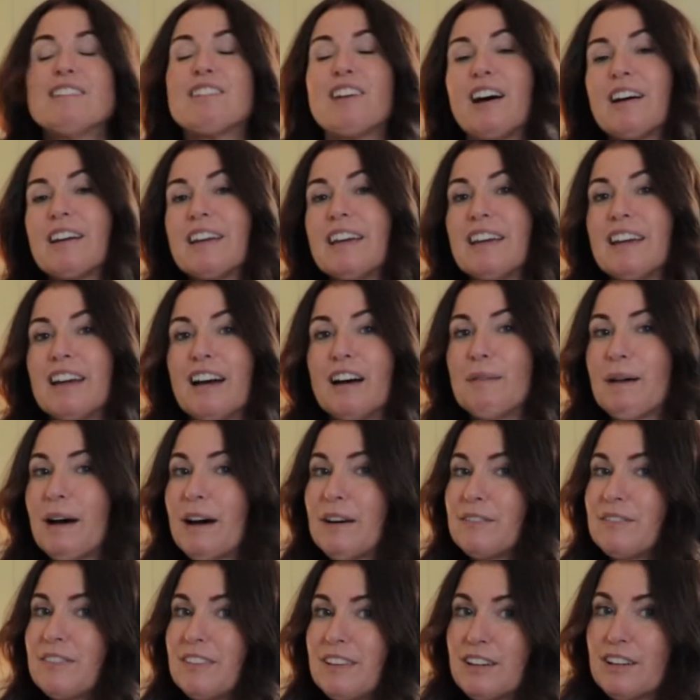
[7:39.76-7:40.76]
Talking
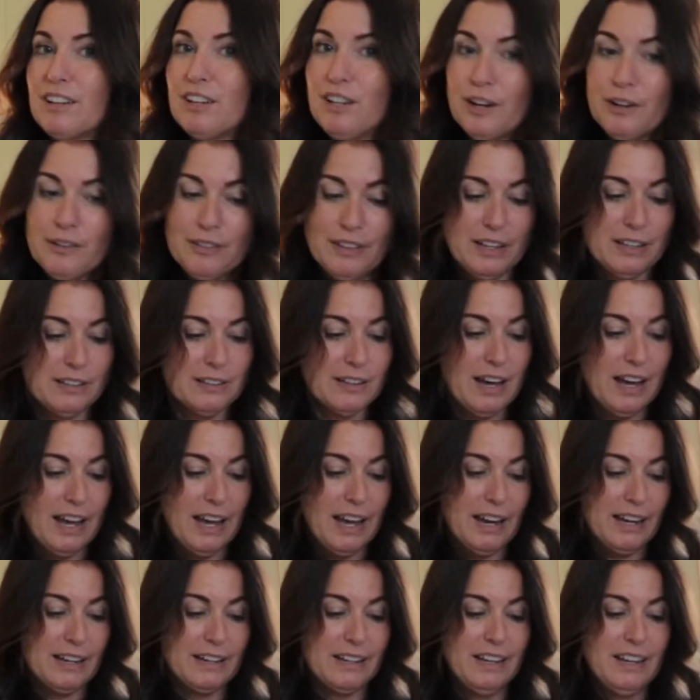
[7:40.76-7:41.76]
about the clothing
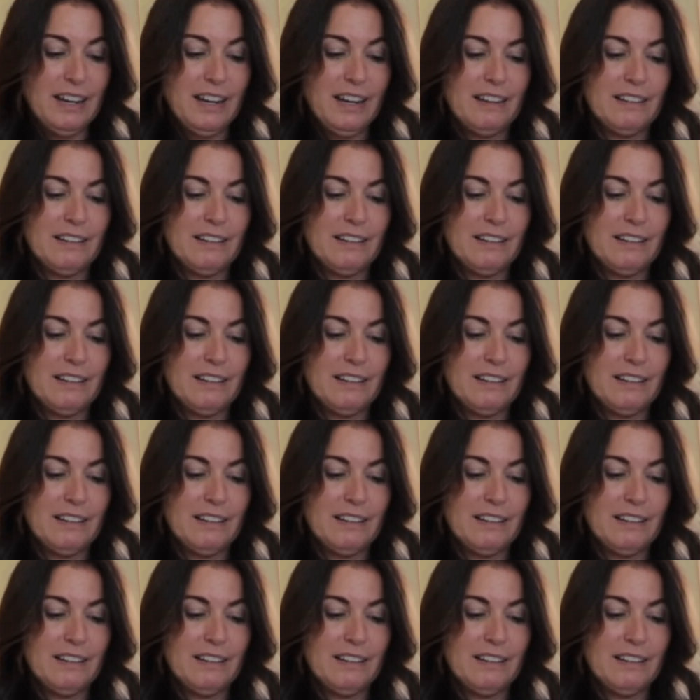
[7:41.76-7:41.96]
line,